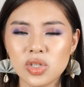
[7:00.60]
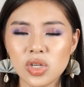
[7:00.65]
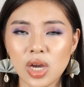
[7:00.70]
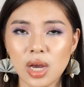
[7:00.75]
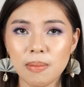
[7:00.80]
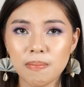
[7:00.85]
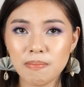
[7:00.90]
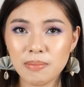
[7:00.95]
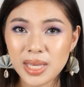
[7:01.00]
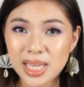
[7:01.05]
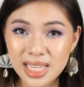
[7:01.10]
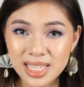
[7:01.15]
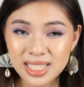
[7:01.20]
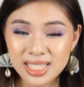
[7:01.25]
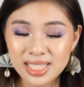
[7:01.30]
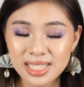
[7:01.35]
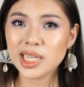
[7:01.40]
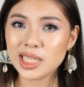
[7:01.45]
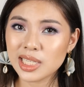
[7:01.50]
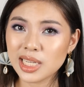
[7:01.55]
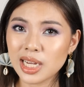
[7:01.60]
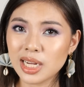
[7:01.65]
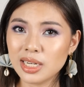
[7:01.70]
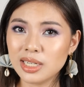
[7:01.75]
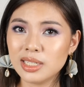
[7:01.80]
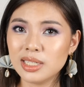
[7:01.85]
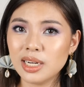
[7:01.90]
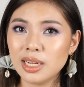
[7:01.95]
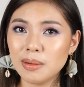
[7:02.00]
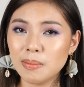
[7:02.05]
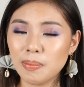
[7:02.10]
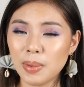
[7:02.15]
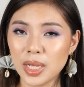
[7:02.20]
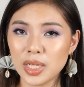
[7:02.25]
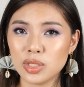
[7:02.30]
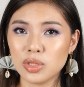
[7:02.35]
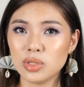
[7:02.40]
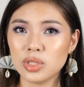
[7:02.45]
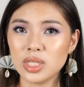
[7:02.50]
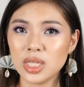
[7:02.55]
siya a piece, 600
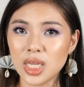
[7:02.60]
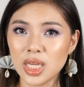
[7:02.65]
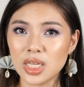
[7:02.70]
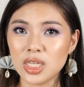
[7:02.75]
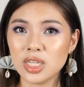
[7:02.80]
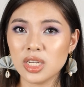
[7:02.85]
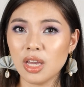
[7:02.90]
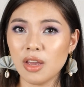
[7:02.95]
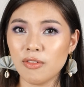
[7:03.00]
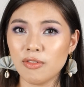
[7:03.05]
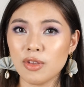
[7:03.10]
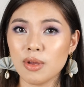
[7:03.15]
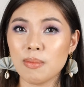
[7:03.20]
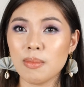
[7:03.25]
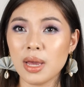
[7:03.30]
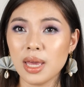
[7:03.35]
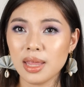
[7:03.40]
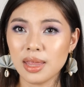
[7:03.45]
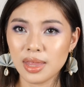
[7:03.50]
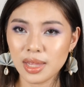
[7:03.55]
pesos each if you buy